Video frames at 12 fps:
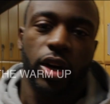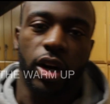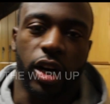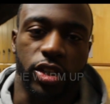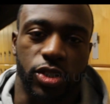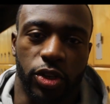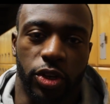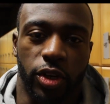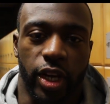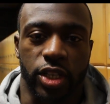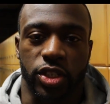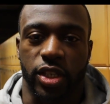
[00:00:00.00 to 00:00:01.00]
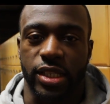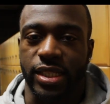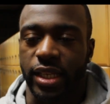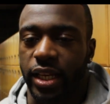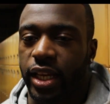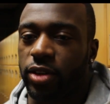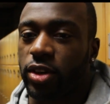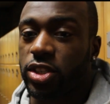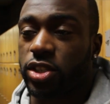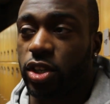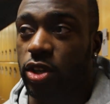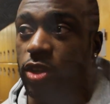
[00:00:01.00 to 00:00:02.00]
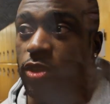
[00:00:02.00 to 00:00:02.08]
Alright, so as you can see here, I start